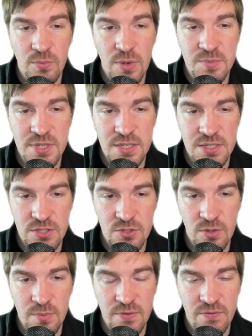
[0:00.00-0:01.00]
websites
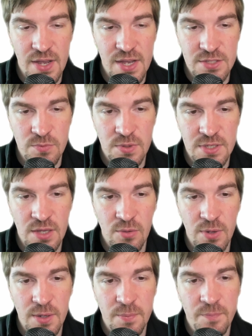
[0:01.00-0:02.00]
extremely fast with
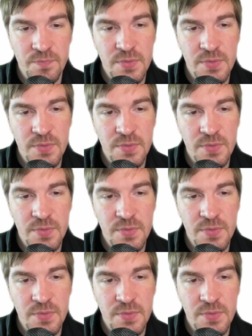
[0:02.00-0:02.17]
Tailwind.